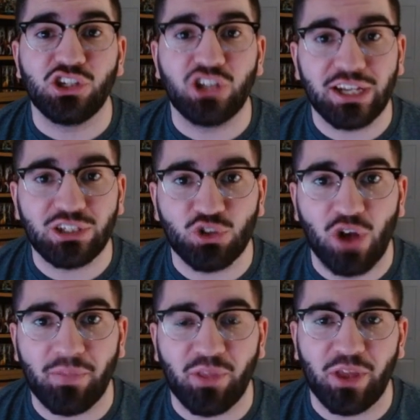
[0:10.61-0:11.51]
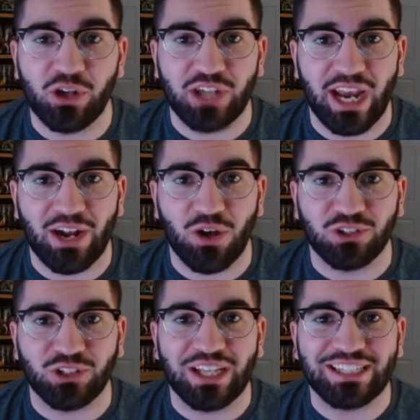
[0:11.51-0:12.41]
just dropped on their
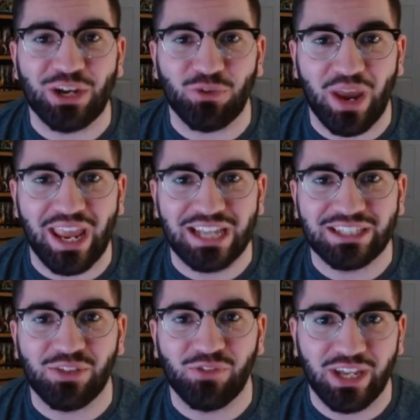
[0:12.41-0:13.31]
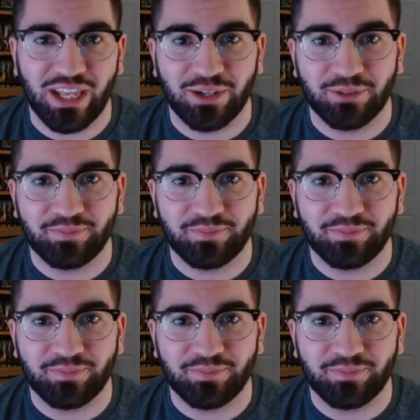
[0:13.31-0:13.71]
channel. So let's get right into the video.